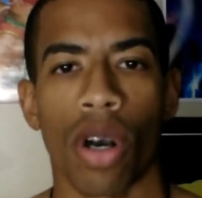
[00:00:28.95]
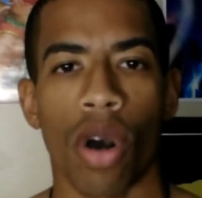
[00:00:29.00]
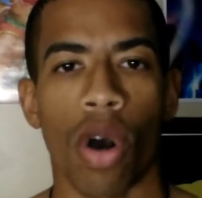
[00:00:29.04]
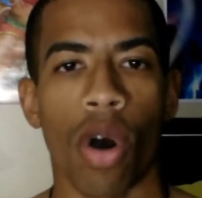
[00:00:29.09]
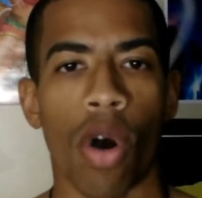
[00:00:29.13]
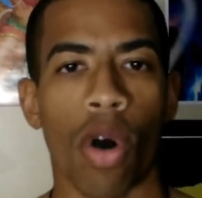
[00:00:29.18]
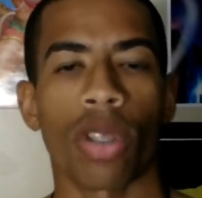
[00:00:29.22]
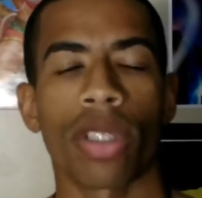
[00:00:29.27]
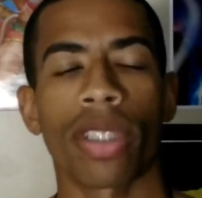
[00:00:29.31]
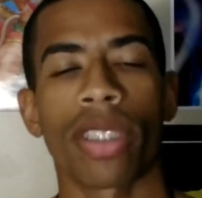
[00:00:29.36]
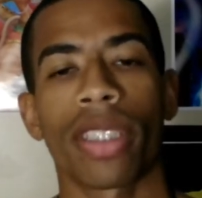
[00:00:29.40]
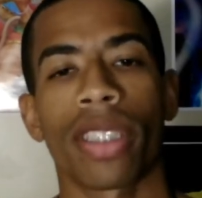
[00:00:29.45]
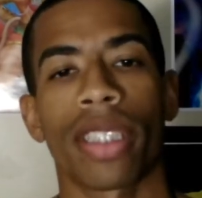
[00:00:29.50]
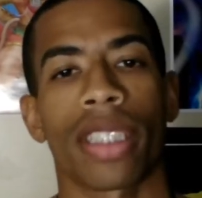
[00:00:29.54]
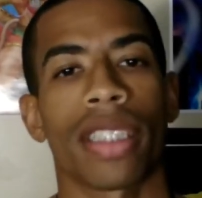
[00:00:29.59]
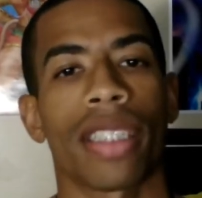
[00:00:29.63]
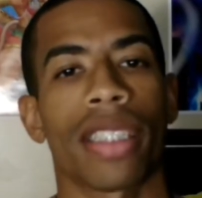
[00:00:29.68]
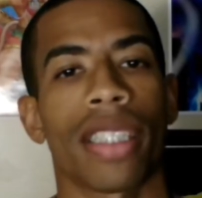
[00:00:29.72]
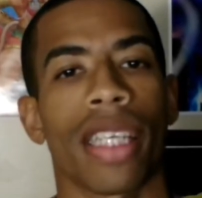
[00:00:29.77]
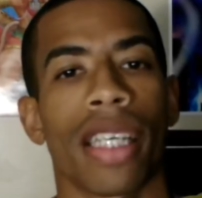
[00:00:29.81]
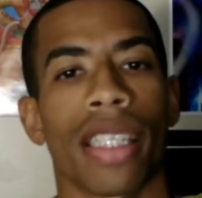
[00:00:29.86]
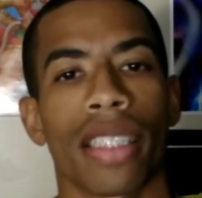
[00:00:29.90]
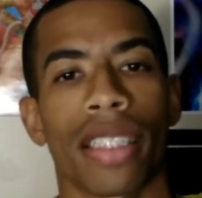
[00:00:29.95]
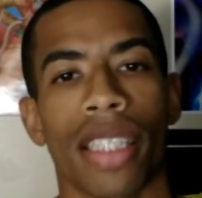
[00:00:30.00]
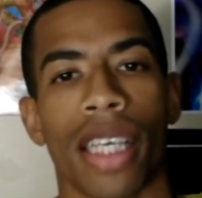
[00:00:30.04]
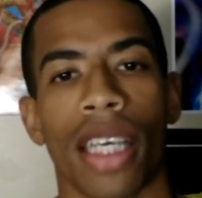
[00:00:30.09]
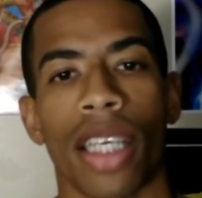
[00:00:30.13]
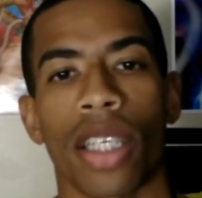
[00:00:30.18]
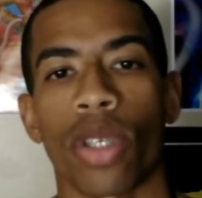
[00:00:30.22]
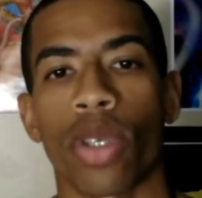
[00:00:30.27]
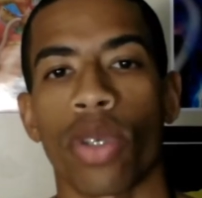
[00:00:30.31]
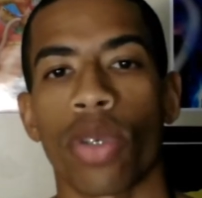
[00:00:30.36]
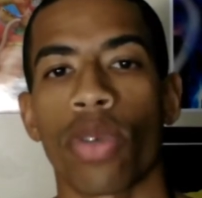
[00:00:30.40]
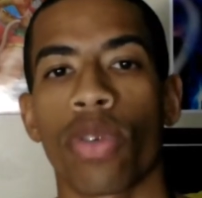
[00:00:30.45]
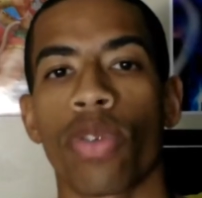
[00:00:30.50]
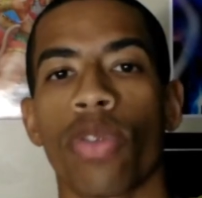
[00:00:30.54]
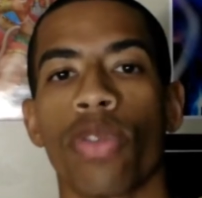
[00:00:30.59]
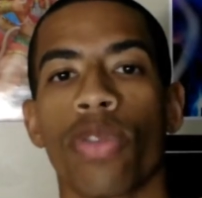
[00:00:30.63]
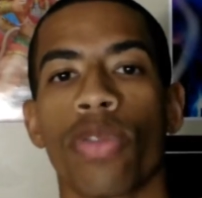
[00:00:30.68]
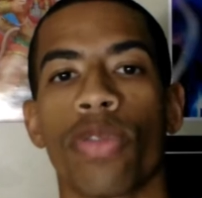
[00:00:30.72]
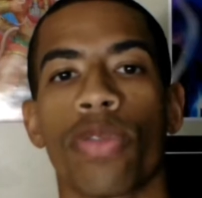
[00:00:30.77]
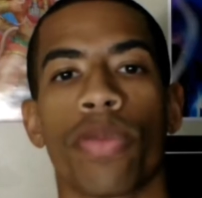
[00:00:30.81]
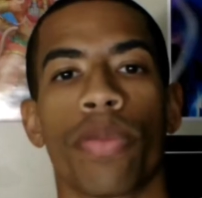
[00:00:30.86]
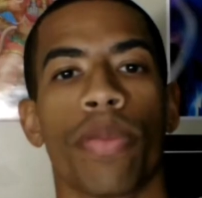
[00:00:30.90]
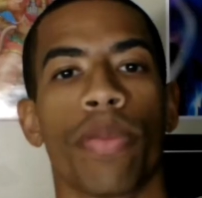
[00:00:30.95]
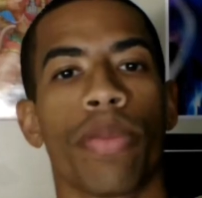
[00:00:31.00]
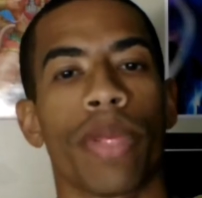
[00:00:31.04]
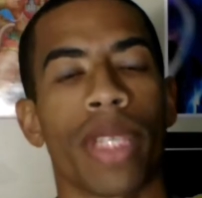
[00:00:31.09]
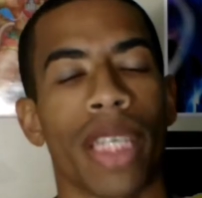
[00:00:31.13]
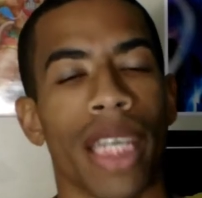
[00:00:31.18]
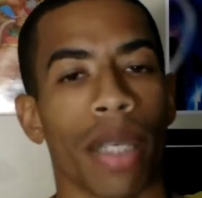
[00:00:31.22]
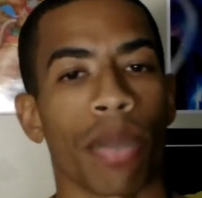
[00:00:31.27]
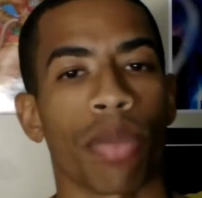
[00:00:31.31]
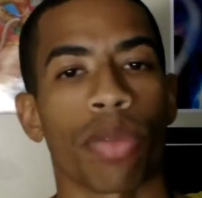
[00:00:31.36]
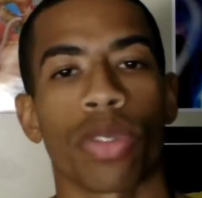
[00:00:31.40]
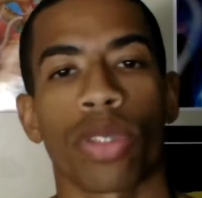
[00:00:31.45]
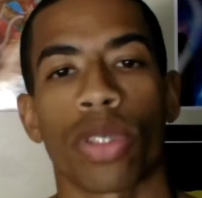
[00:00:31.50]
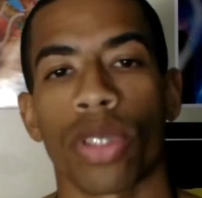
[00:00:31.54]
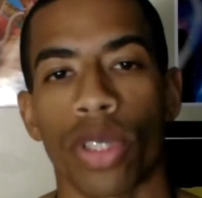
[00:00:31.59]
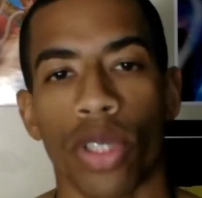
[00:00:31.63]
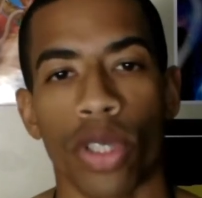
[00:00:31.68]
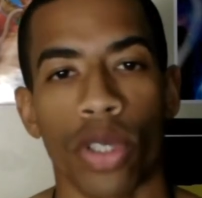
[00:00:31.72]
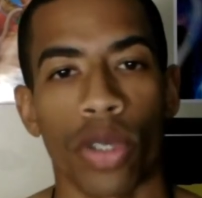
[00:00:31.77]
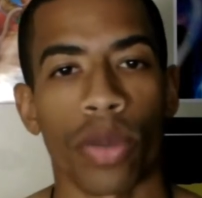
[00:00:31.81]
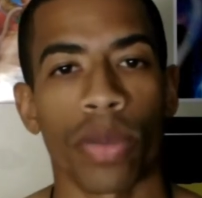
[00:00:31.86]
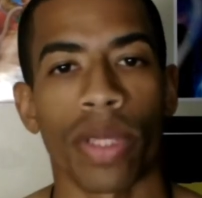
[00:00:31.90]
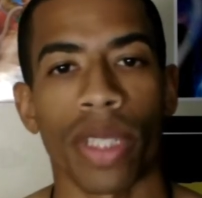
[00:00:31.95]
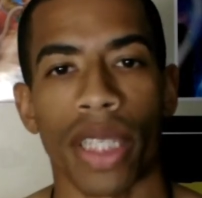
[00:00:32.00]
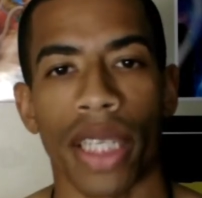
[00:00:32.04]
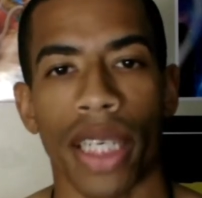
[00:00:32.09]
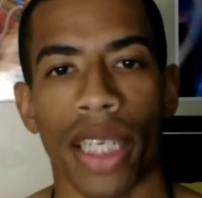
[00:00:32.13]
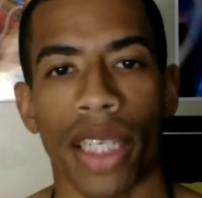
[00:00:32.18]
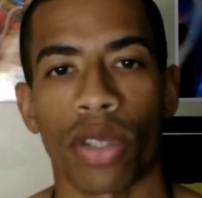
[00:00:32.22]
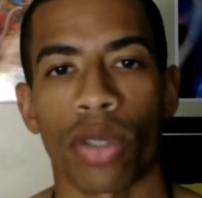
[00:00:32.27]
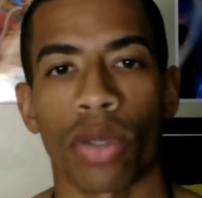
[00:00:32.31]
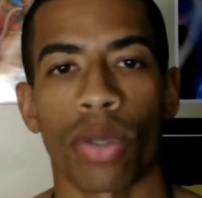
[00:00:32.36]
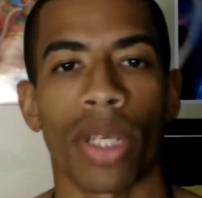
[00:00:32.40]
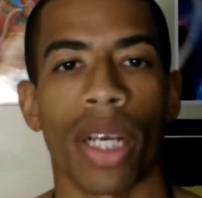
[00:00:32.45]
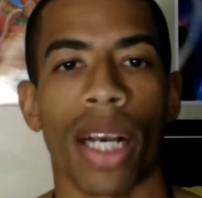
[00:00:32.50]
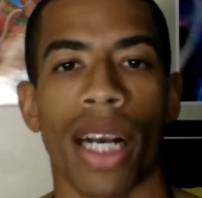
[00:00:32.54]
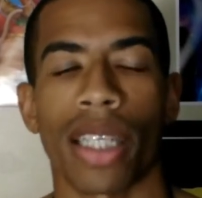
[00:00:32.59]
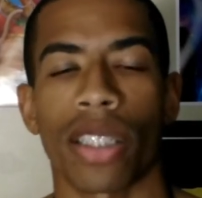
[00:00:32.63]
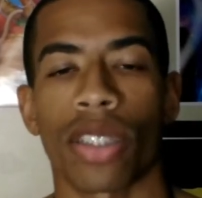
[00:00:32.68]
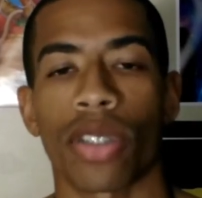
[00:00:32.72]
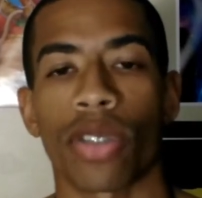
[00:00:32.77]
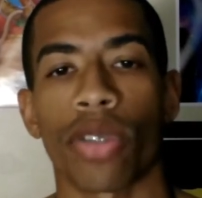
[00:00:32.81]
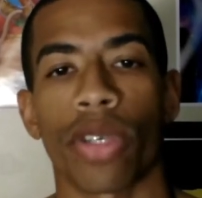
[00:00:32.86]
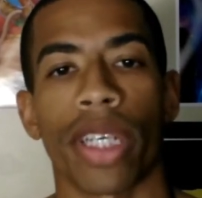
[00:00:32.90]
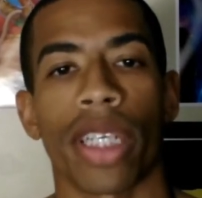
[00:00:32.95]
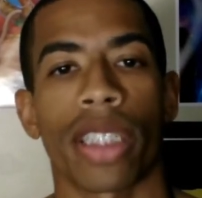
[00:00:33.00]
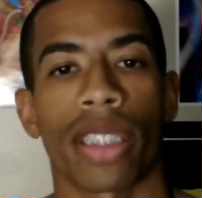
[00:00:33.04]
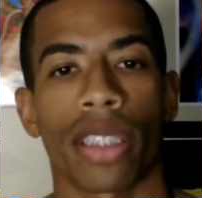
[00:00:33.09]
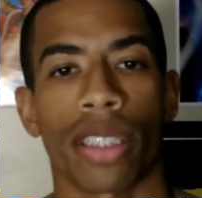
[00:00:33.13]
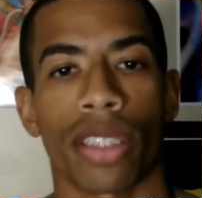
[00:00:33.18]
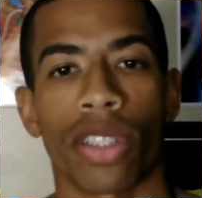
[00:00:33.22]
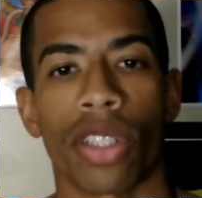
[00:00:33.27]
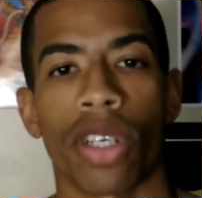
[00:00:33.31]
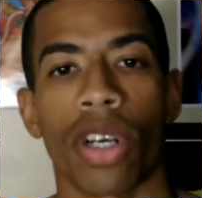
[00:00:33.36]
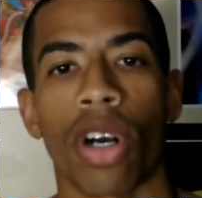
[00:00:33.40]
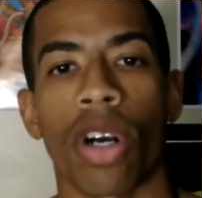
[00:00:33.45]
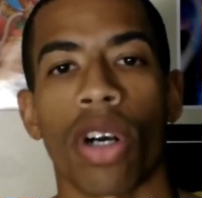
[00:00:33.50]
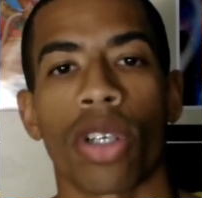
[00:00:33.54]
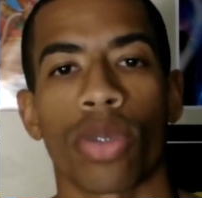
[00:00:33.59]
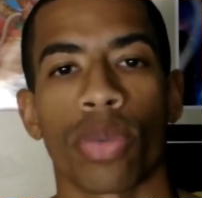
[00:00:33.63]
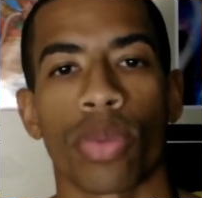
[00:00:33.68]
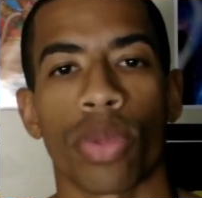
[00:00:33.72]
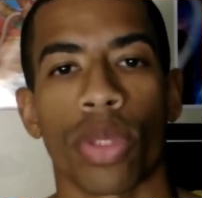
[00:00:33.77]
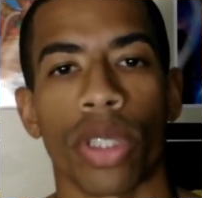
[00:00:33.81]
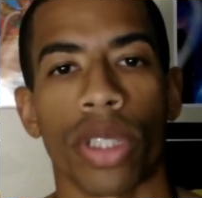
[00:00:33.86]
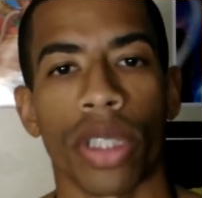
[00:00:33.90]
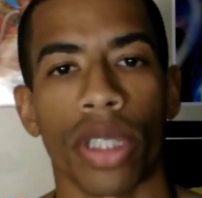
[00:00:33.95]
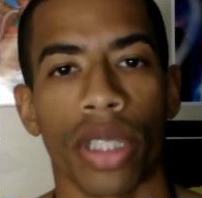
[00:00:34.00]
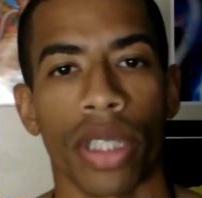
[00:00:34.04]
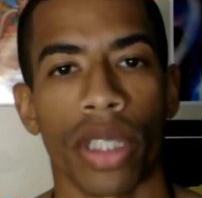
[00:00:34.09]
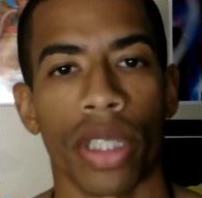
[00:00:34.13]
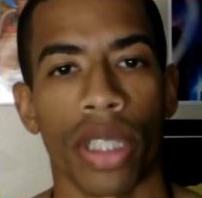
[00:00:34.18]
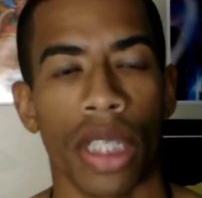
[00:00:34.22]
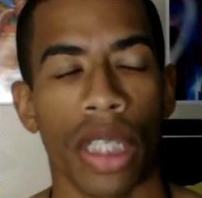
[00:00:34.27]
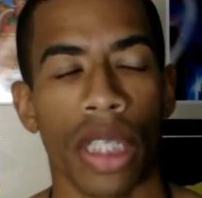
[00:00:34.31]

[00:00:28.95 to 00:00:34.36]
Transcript: all the success that you've been able to accumulate through God's grace and your hard work.